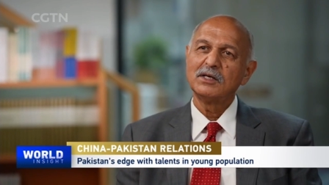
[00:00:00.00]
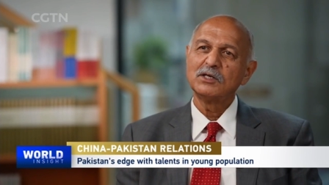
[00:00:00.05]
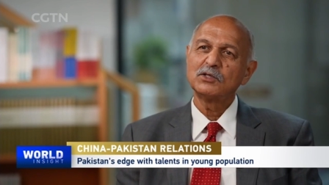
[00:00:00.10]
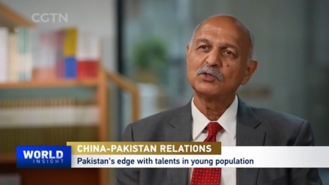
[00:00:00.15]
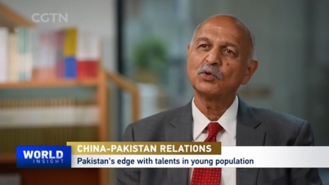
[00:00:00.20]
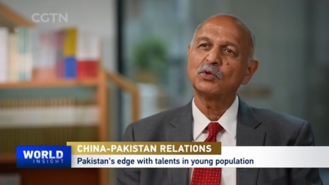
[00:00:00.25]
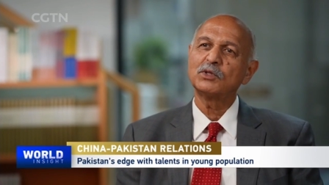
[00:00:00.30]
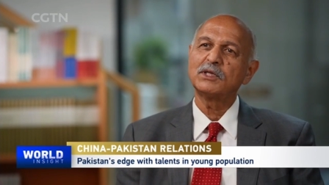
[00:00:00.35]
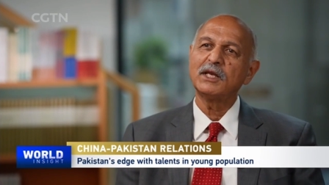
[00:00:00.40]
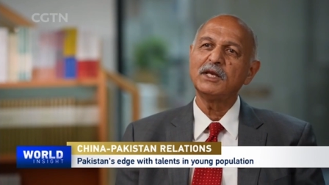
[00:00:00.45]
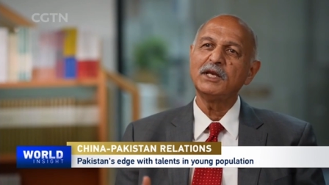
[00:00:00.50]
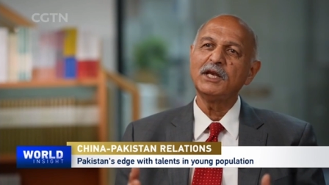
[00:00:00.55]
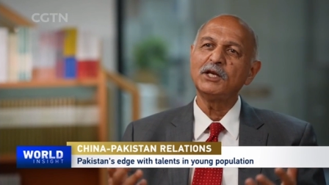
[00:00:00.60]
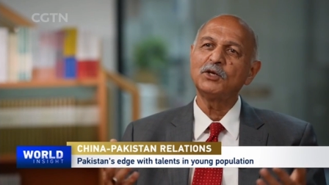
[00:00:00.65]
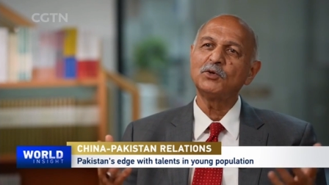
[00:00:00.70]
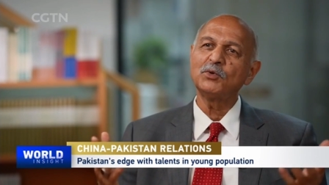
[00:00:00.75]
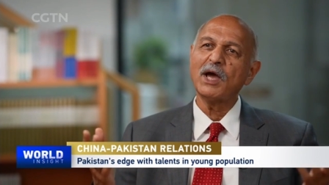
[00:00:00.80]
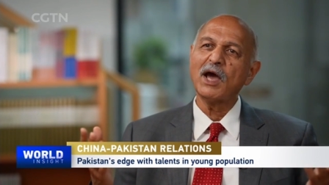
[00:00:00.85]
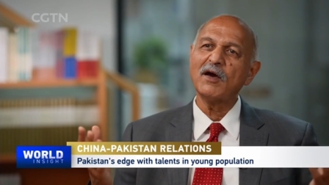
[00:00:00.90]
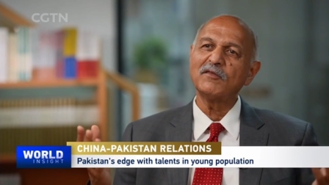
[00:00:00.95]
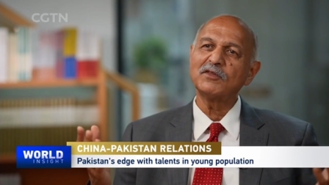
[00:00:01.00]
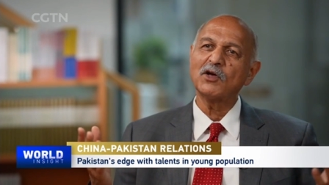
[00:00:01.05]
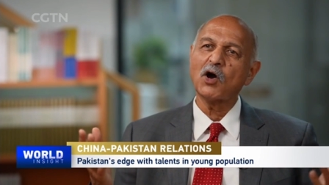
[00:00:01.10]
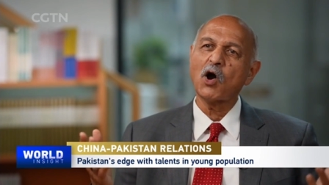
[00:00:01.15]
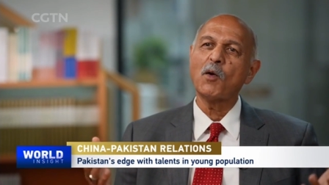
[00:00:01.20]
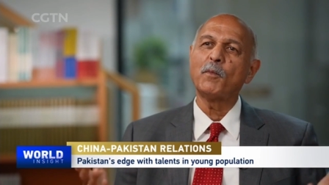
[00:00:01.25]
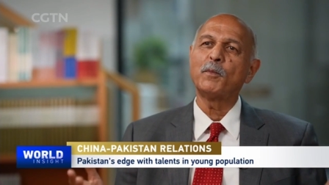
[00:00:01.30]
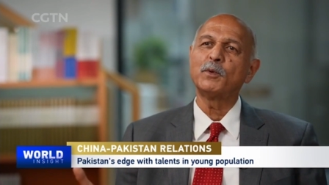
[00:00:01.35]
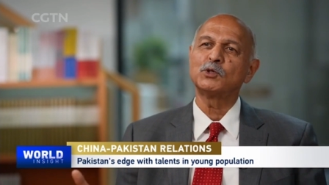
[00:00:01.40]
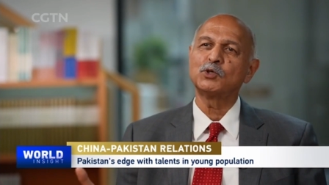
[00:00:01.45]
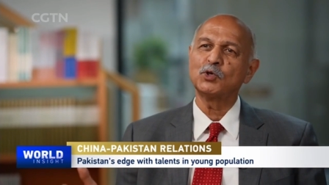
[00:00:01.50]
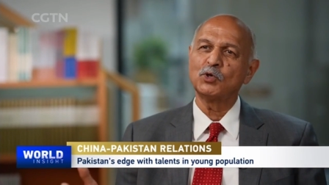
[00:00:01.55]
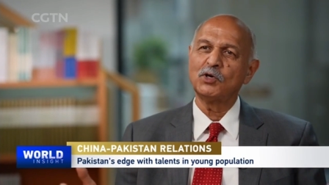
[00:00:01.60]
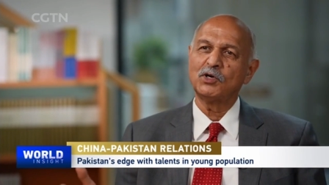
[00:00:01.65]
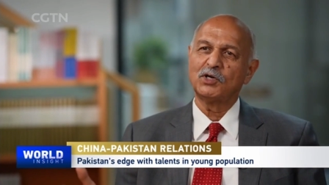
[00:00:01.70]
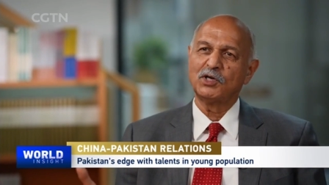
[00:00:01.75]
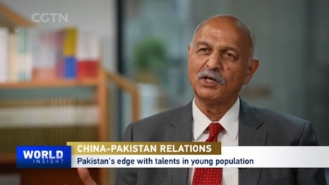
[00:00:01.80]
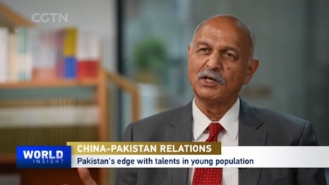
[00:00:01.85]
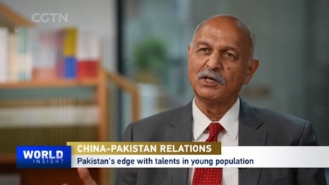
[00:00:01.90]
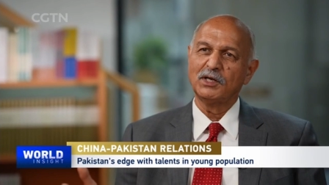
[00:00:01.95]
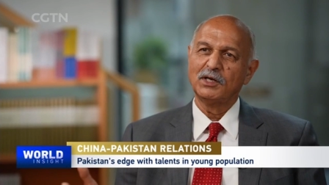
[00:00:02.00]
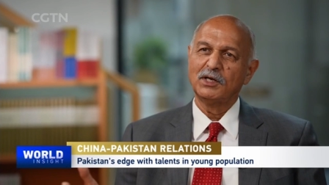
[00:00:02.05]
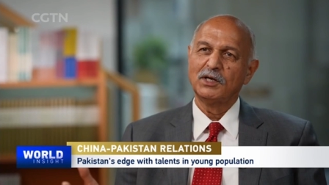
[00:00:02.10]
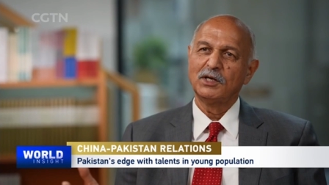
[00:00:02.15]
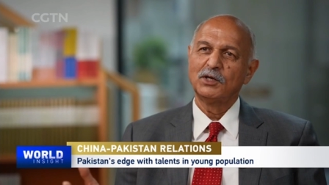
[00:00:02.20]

so they need to have the opportunity